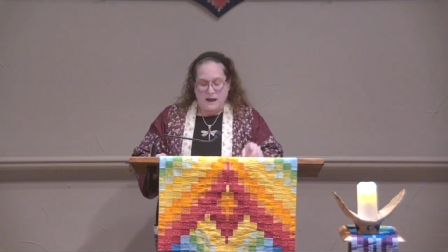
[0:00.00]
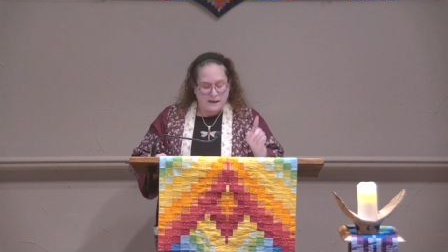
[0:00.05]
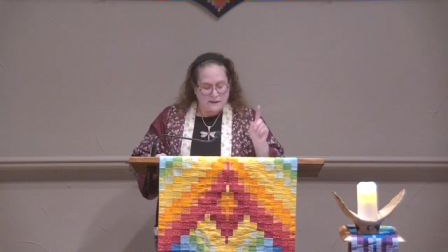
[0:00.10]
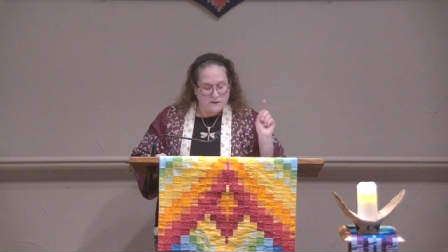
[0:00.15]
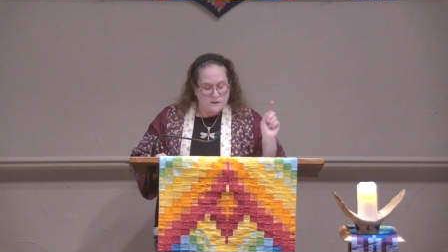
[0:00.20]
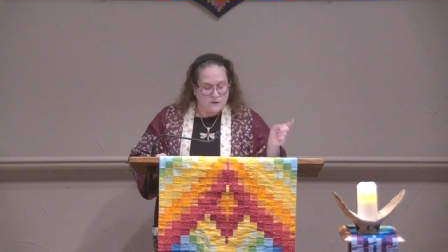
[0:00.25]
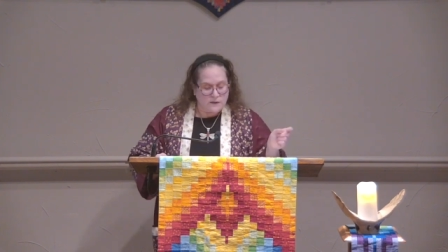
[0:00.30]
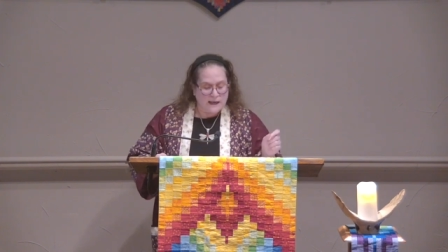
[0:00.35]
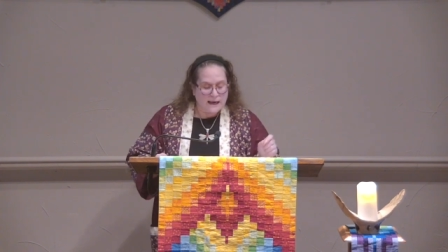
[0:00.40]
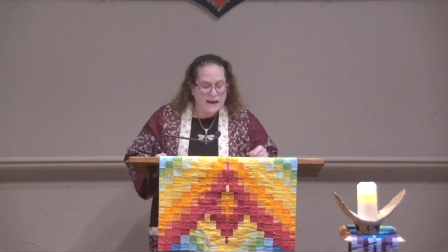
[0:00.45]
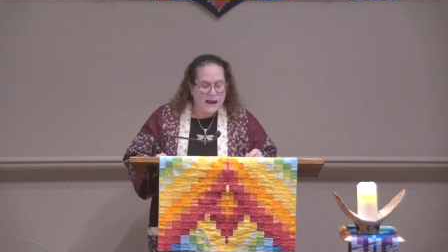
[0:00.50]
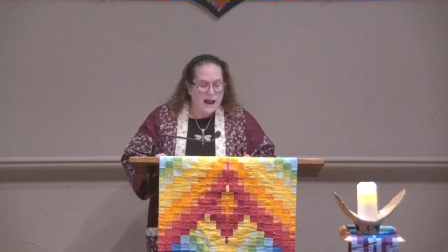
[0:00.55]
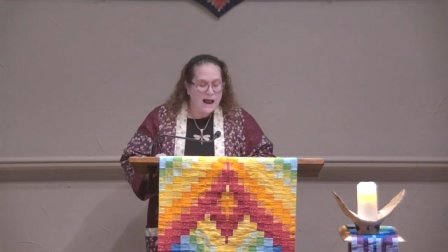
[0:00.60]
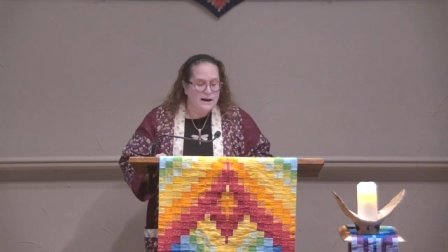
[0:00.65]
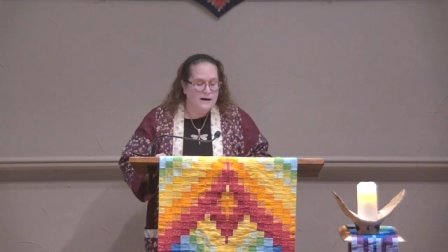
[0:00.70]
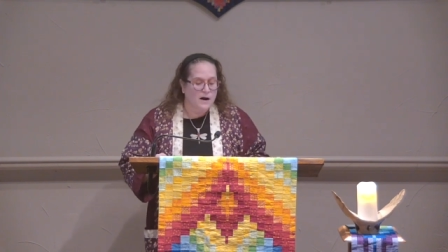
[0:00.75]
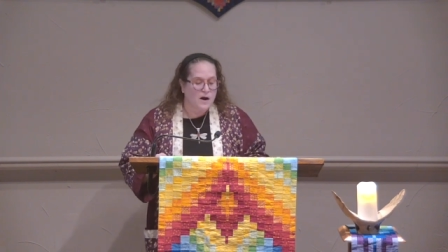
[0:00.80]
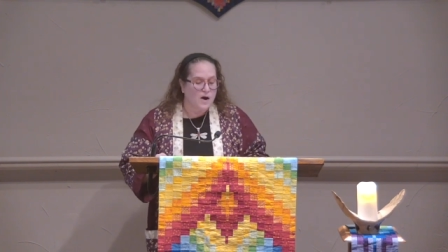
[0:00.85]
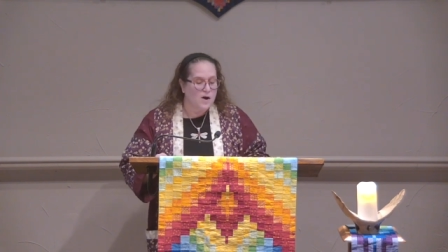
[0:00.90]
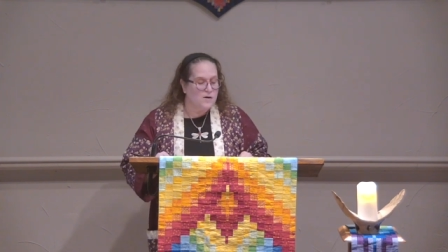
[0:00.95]
And so they
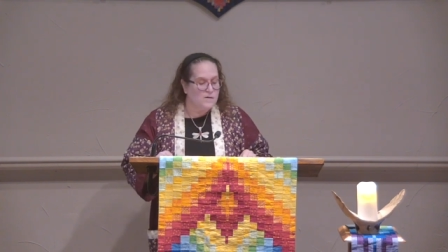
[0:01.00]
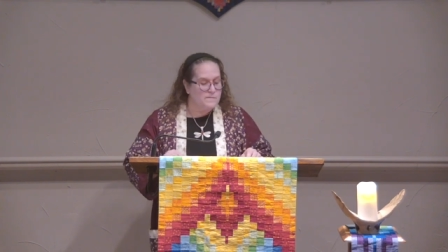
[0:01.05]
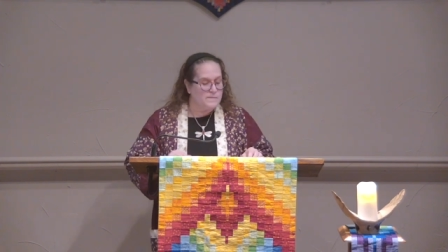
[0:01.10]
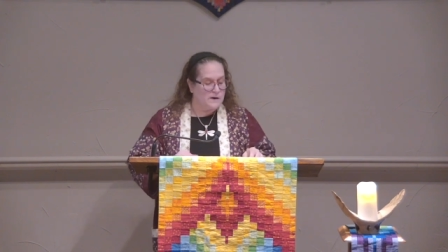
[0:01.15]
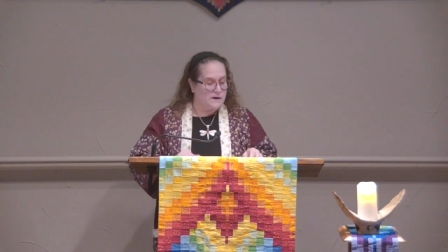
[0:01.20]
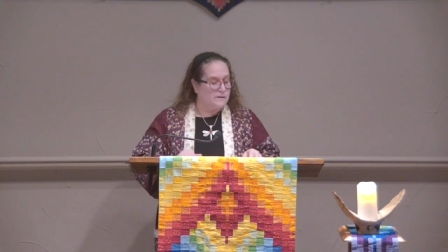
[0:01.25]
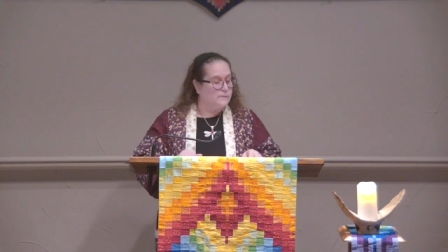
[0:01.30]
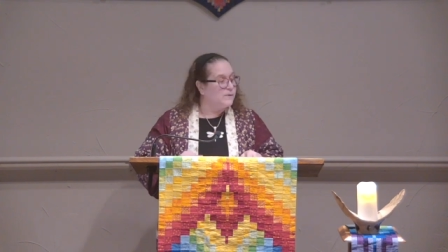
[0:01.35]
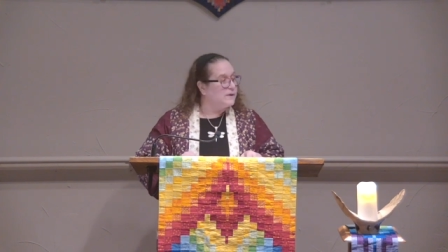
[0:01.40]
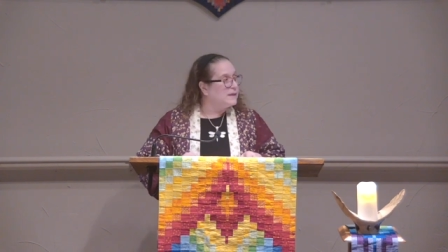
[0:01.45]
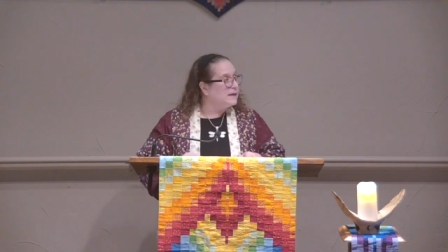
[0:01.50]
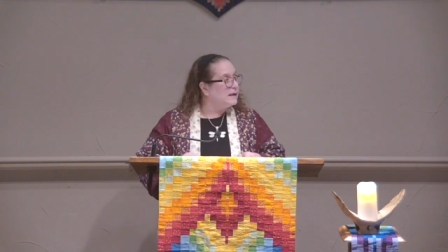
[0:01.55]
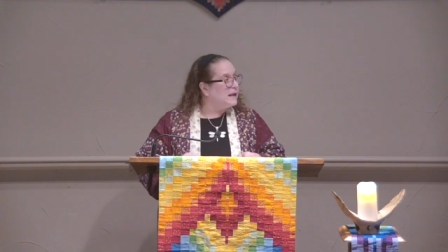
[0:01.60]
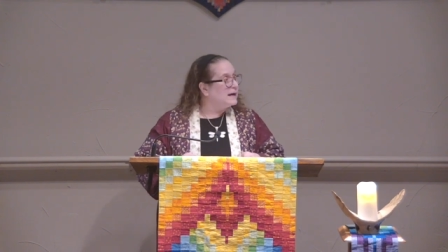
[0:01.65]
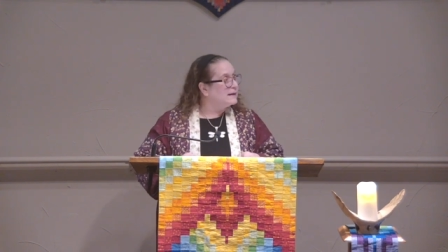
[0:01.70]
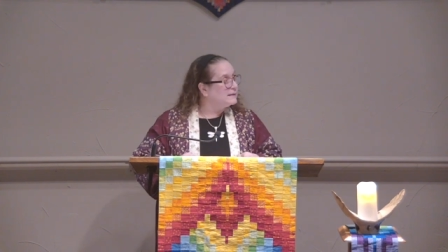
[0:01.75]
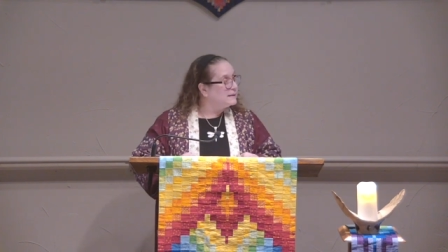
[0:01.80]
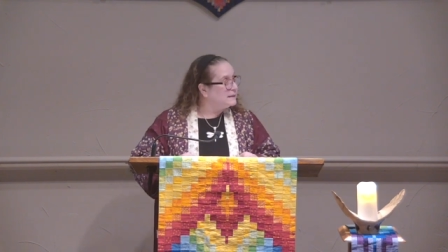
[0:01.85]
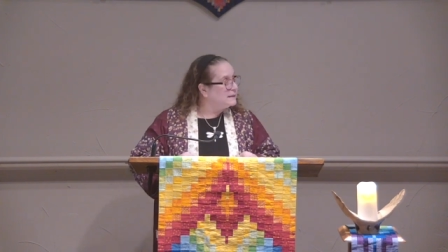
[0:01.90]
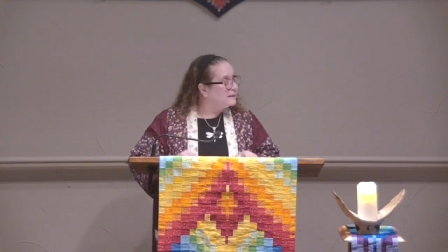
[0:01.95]
had a home birth with a
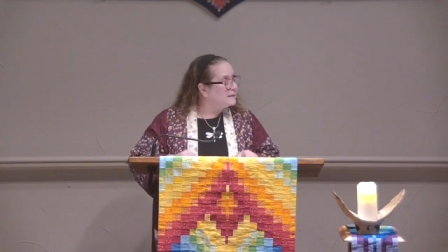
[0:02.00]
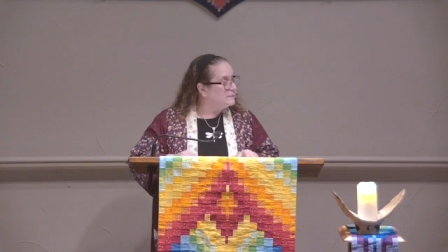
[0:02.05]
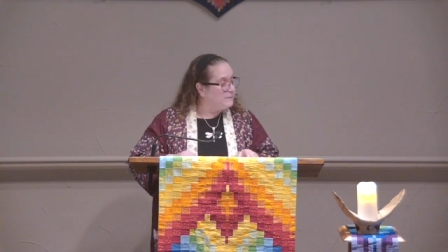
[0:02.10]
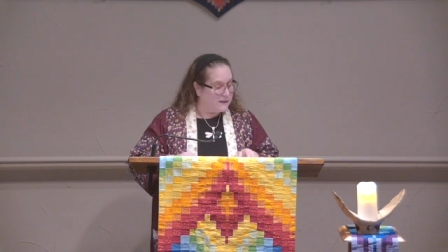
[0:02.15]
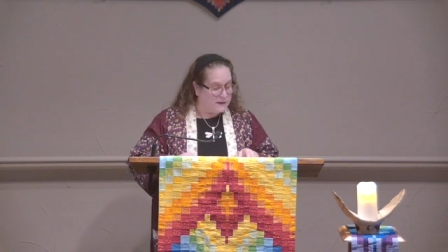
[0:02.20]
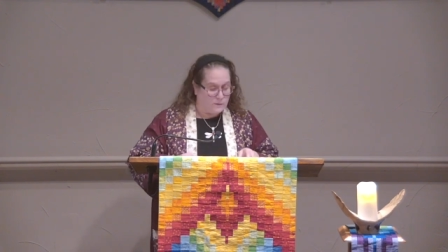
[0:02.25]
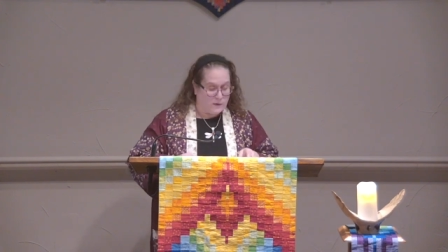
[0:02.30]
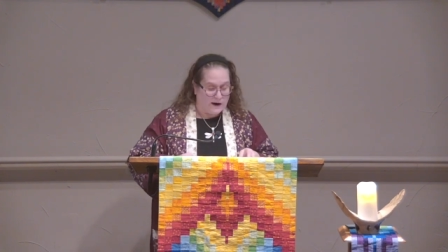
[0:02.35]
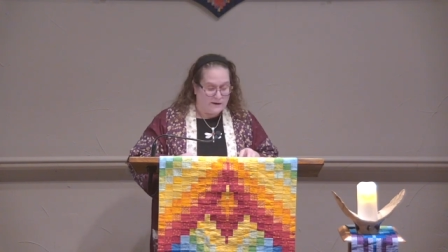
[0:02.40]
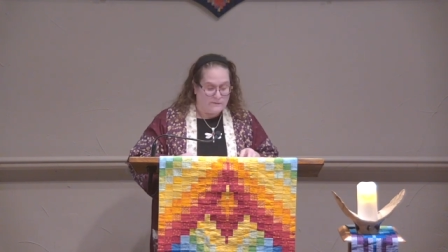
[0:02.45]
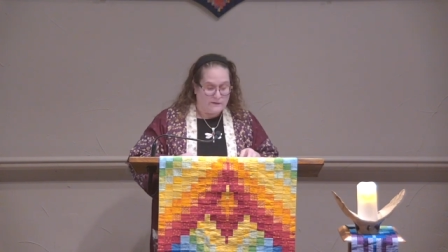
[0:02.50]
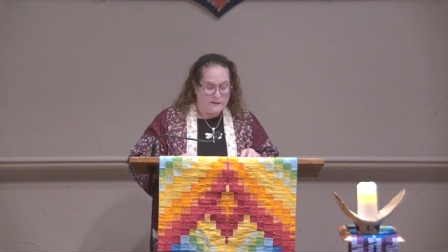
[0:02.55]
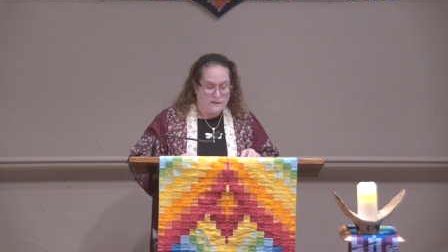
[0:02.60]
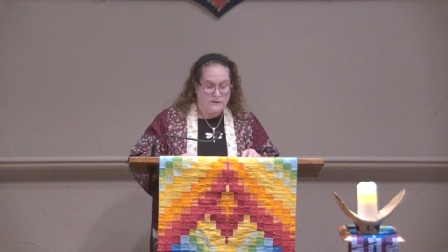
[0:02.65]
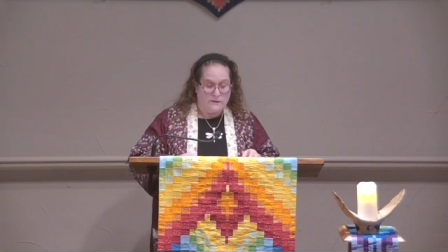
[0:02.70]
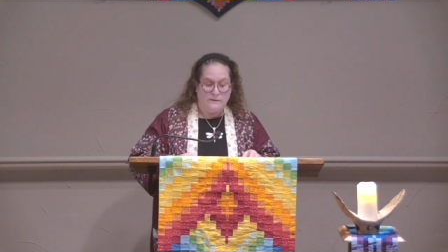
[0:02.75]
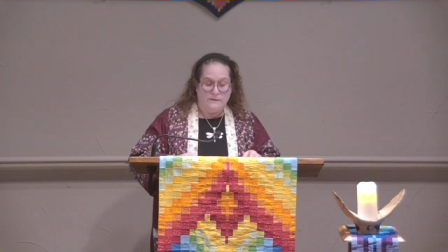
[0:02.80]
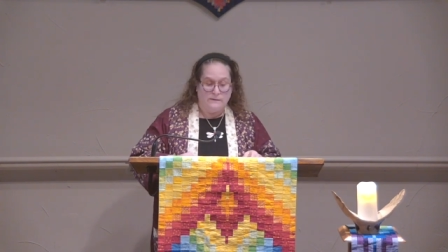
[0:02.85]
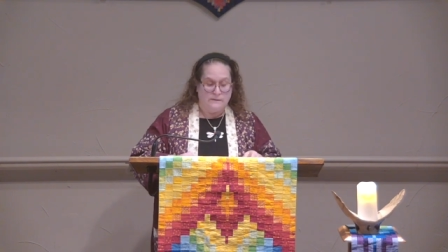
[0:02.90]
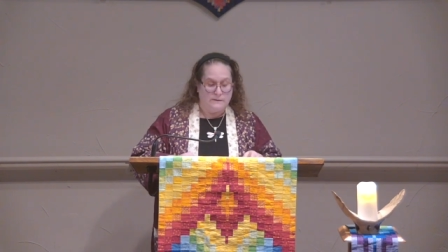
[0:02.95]
licensed midwife
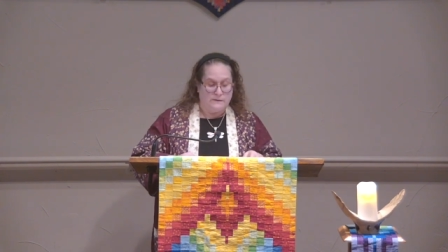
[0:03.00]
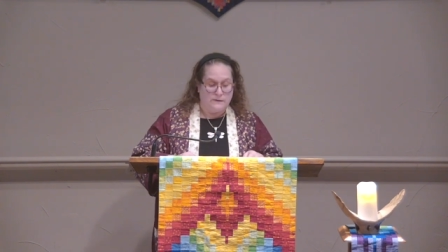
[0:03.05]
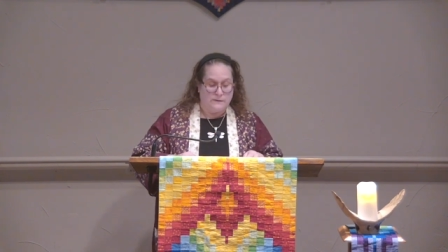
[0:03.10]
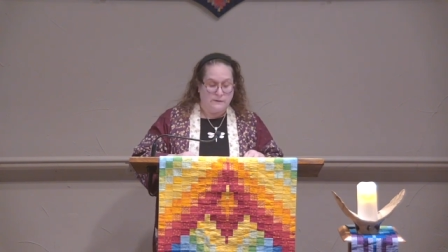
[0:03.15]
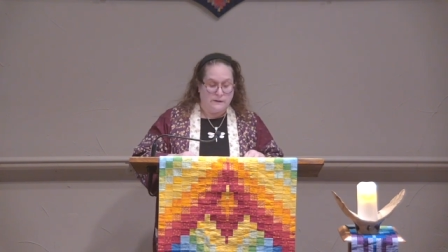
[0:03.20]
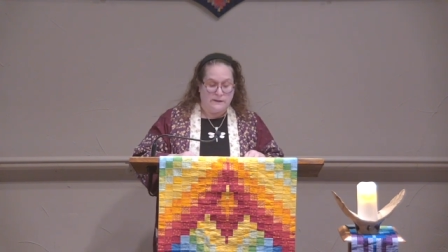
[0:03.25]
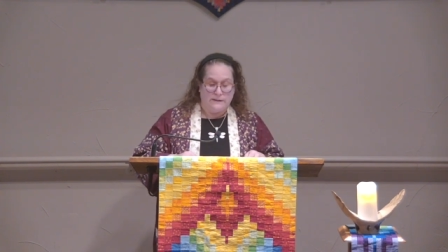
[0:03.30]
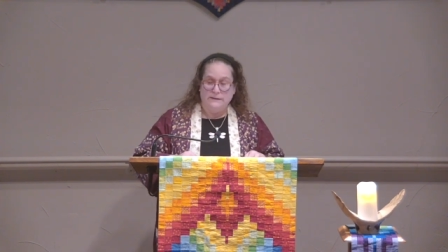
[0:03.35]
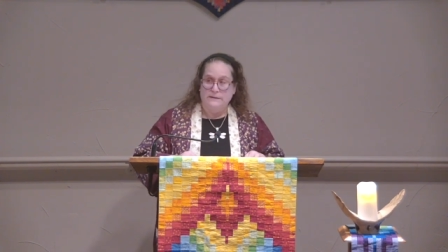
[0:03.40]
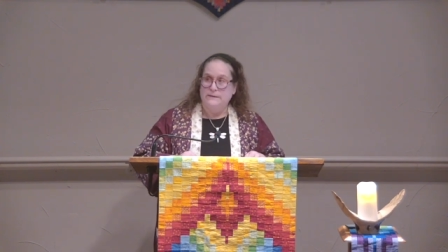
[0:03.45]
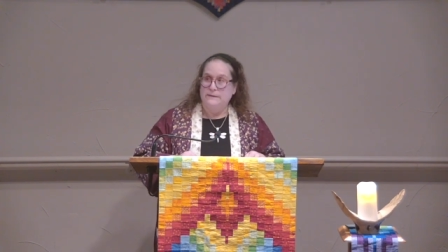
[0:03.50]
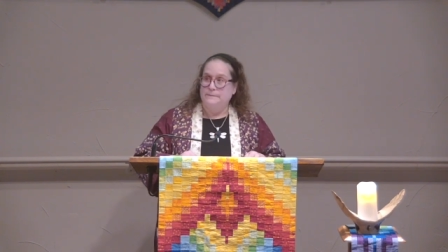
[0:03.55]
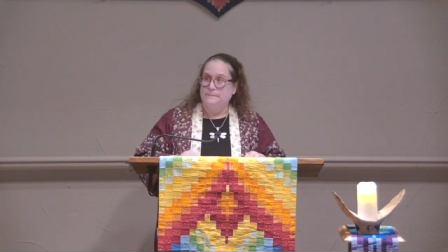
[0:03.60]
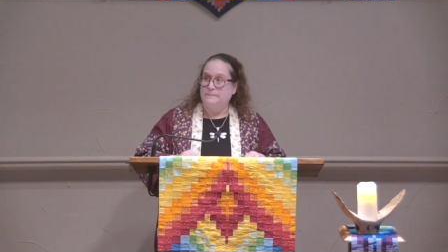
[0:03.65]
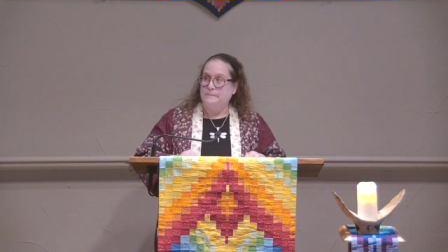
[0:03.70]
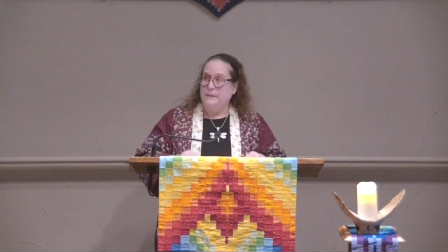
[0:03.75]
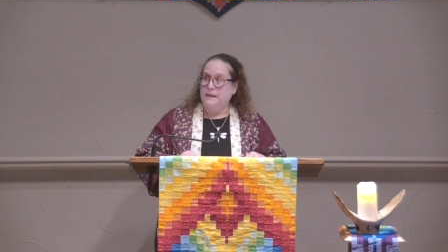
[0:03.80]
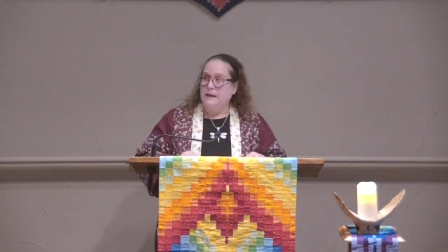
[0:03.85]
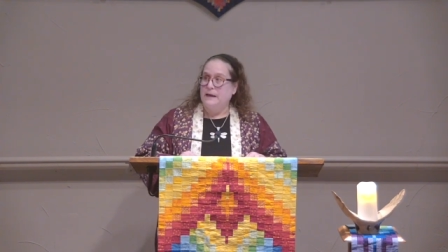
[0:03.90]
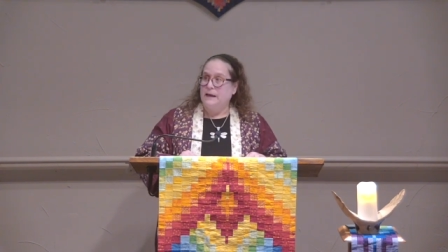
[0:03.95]
and doulas.